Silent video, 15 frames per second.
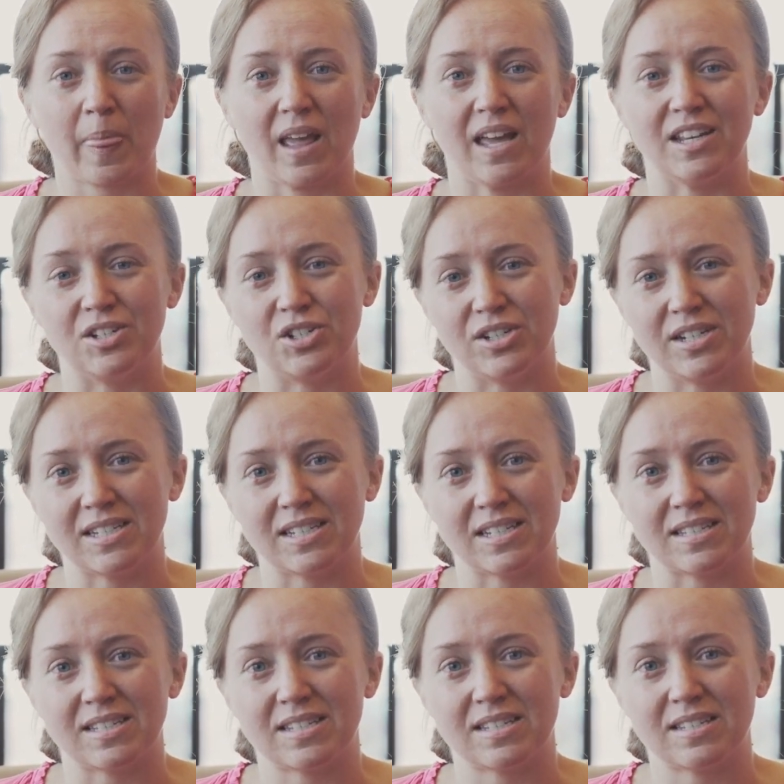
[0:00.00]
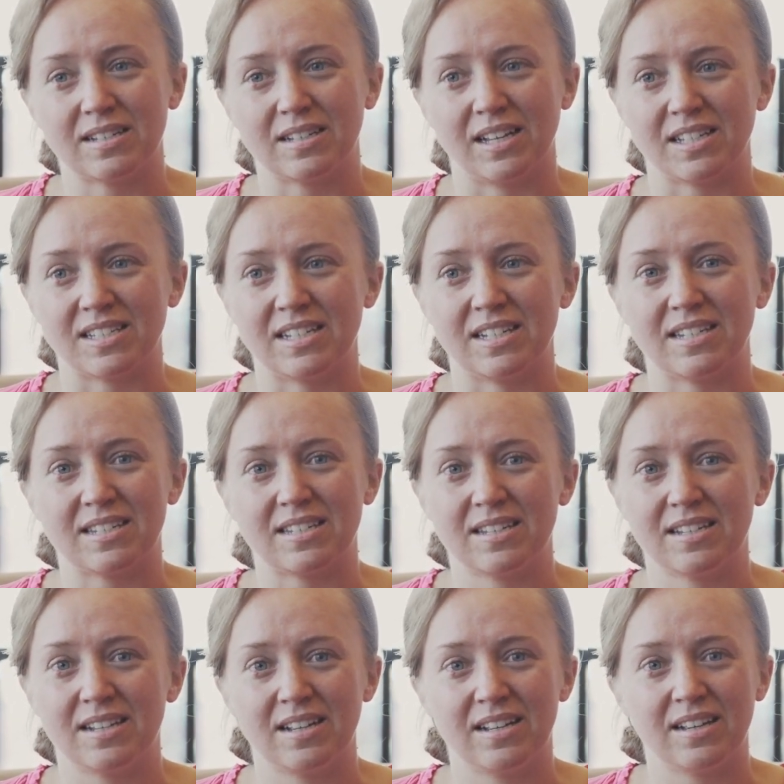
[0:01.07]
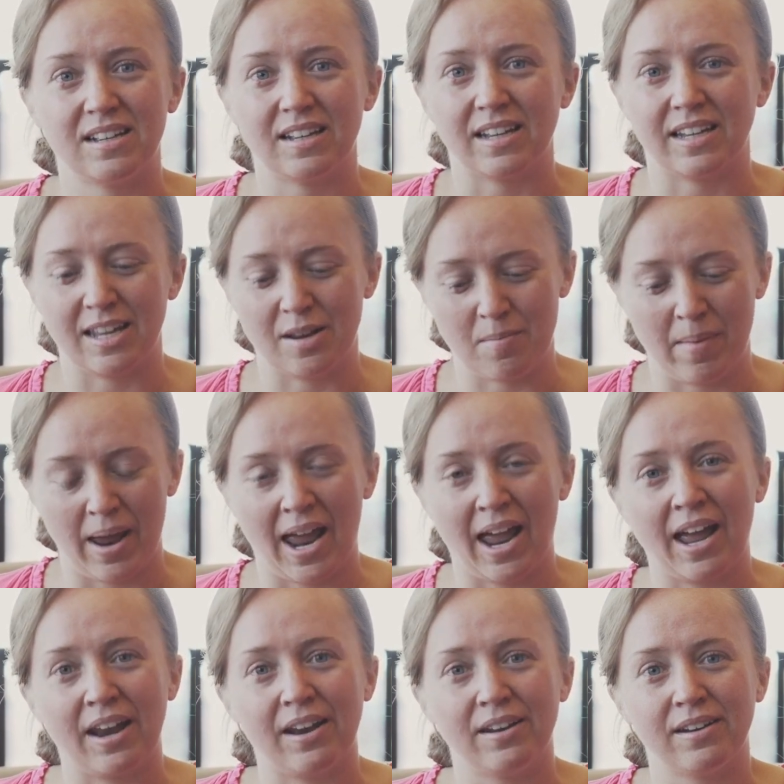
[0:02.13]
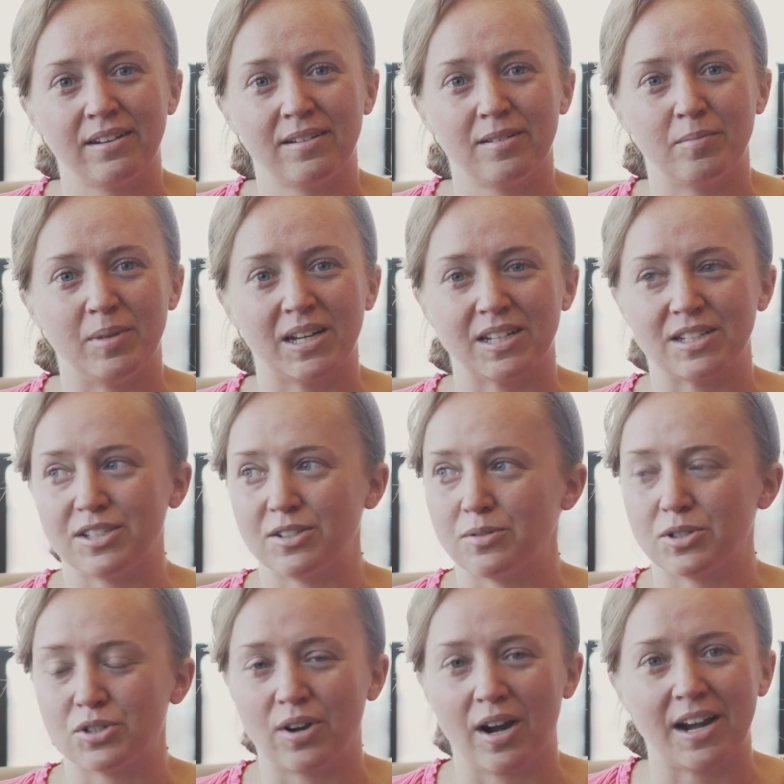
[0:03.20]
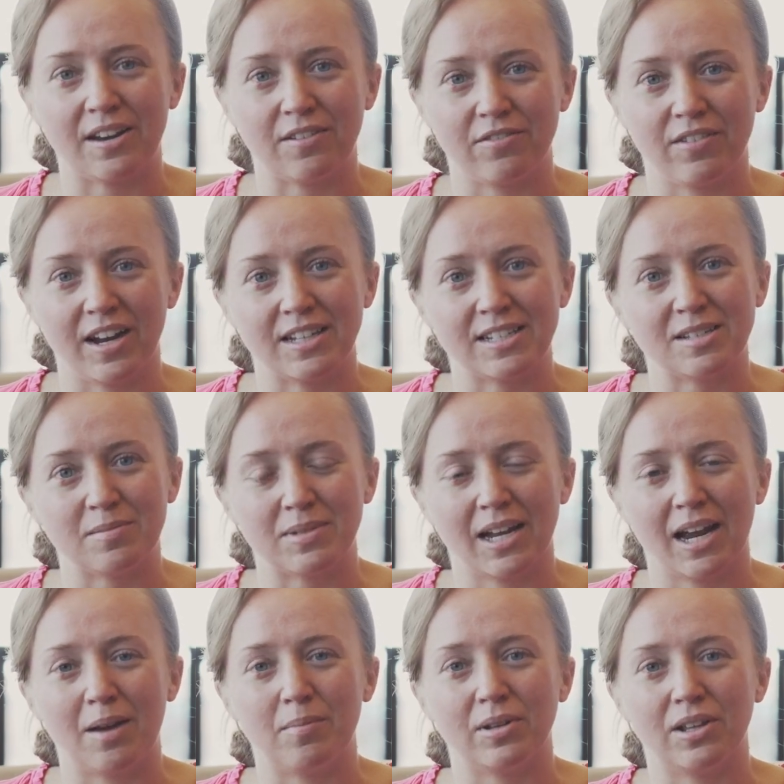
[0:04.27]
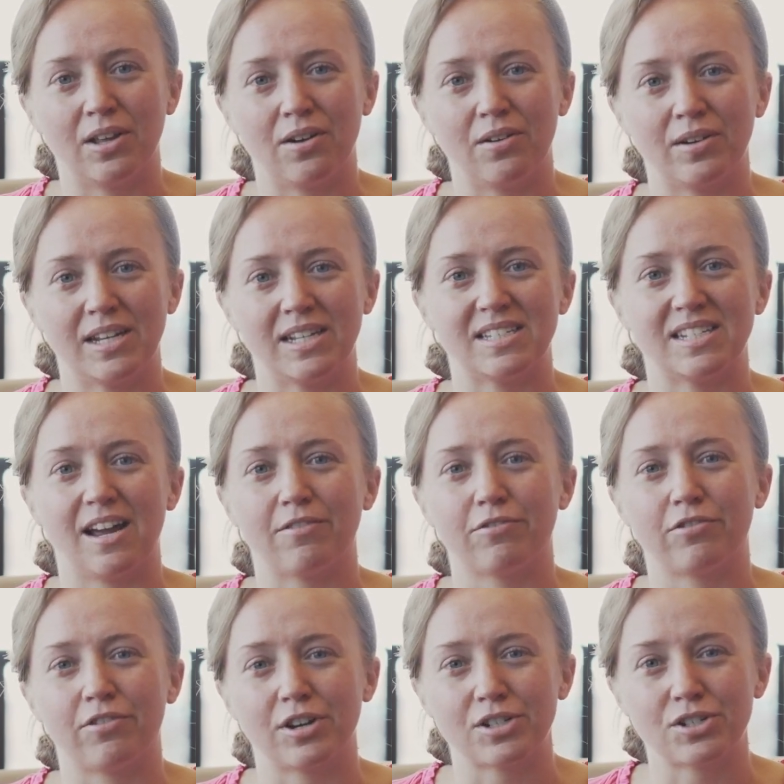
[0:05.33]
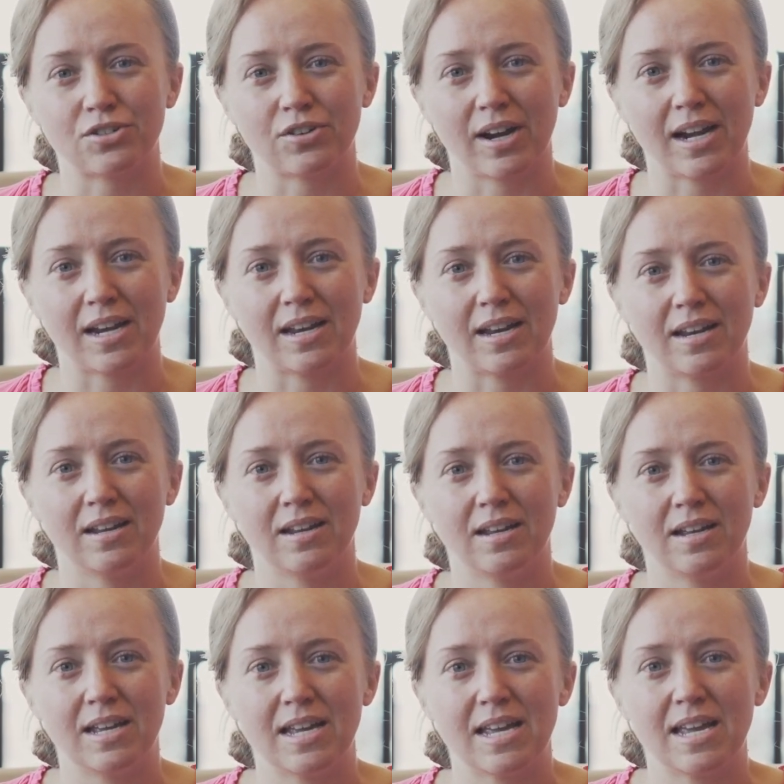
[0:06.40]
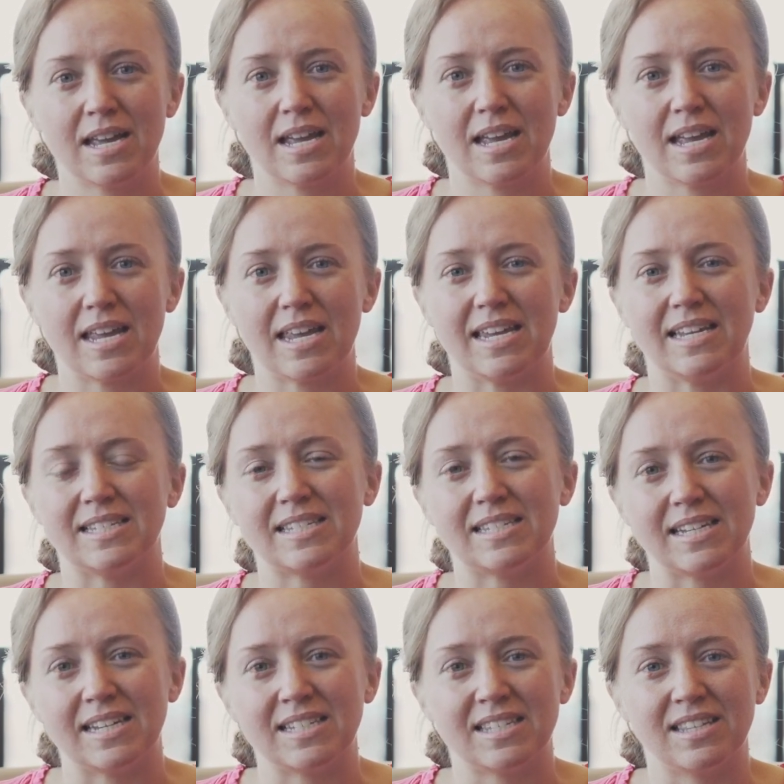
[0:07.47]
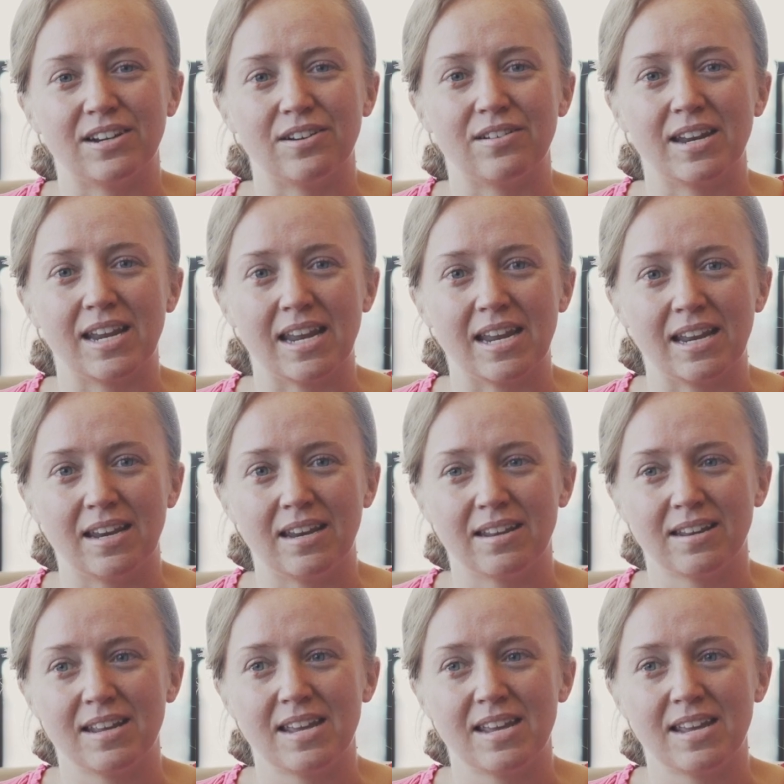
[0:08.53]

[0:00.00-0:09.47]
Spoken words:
and Jesus doesn't get mad because he was trying to find some time alone. He's not frustrated. He sees their need,